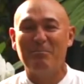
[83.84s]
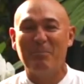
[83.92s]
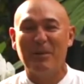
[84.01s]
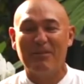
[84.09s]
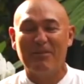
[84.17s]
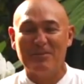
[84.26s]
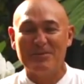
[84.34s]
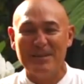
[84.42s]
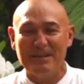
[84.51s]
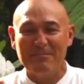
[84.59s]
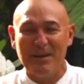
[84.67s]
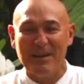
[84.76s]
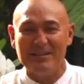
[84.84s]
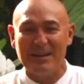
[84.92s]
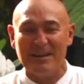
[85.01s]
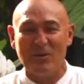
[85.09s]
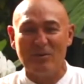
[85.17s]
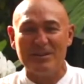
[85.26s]
But if I'm sitting
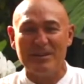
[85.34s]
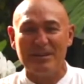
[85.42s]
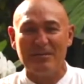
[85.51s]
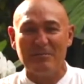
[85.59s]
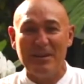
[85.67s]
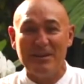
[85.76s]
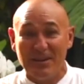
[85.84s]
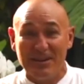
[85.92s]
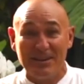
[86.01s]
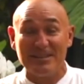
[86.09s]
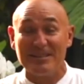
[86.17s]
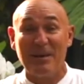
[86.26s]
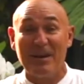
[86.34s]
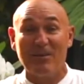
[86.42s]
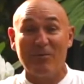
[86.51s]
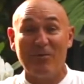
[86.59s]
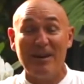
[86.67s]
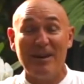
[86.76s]
meditating, or I'm sitting at the beach, I can expand
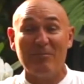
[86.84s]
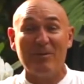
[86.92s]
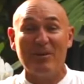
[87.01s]
it right out.